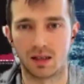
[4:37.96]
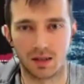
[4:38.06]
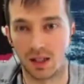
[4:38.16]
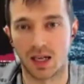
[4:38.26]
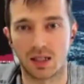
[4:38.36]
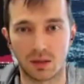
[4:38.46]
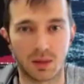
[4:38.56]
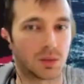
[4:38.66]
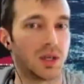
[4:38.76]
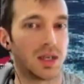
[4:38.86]
You can't do
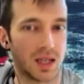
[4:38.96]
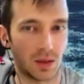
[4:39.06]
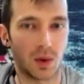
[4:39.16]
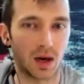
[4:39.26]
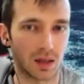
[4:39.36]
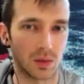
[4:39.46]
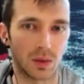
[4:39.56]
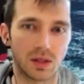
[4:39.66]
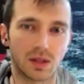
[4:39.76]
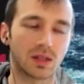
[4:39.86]
much, but you can walk in the
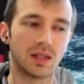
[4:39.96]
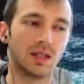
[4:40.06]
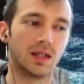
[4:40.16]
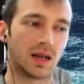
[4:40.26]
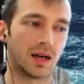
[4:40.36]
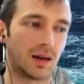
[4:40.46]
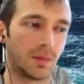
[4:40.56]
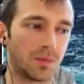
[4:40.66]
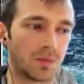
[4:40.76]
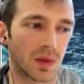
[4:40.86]
woods.
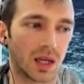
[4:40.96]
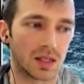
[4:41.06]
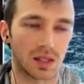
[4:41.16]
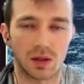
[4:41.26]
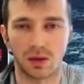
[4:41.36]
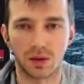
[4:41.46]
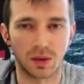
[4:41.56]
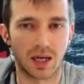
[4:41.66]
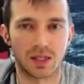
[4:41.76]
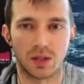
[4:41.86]
And so
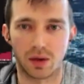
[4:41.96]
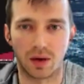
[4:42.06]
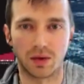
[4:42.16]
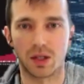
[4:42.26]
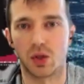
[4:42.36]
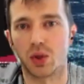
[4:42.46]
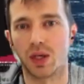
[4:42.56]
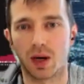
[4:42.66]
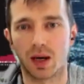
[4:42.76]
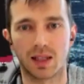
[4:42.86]
as you are out
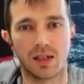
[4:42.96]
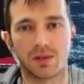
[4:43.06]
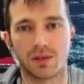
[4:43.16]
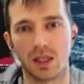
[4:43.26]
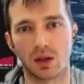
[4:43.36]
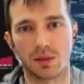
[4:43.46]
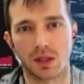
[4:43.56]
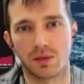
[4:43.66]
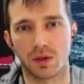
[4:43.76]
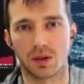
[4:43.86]
enjoying wildlife, Eco
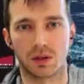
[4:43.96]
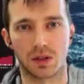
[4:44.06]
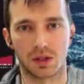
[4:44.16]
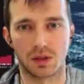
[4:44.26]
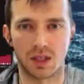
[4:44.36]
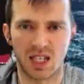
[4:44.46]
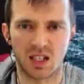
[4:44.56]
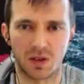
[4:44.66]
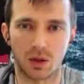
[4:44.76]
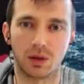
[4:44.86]
Observer encourages you to
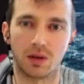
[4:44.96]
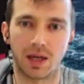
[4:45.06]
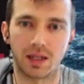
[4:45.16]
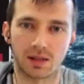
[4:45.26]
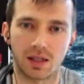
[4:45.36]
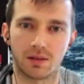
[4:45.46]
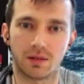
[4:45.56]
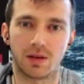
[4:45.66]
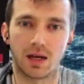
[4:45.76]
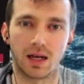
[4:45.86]
take a photo of that
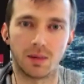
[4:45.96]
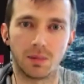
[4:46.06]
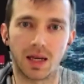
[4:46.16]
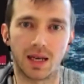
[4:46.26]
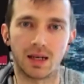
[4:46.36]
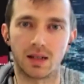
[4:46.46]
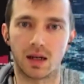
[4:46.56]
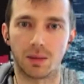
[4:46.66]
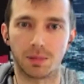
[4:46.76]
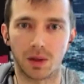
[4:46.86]
stuff and
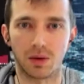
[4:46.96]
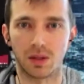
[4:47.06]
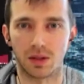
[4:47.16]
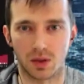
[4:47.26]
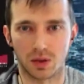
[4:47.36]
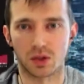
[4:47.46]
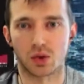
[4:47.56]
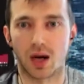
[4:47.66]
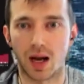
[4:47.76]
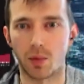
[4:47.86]
upload or
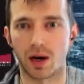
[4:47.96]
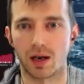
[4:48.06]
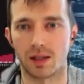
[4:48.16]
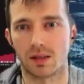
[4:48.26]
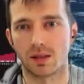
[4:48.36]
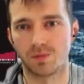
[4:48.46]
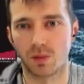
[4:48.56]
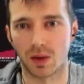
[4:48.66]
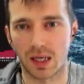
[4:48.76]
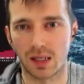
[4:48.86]
describe what it is.
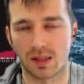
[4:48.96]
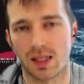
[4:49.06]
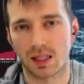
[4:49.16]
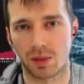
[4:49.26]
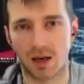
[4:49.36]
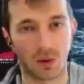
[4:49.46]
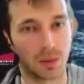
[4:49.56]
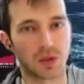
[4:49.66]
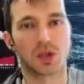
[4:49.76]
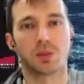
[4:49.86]
Okay, so that's the platform.
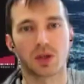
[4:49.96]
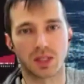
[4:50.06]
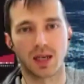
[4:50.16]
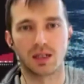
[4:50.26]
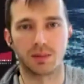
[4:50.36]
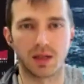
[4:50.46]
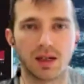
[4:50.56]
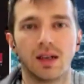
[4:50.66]
You're super excited about it.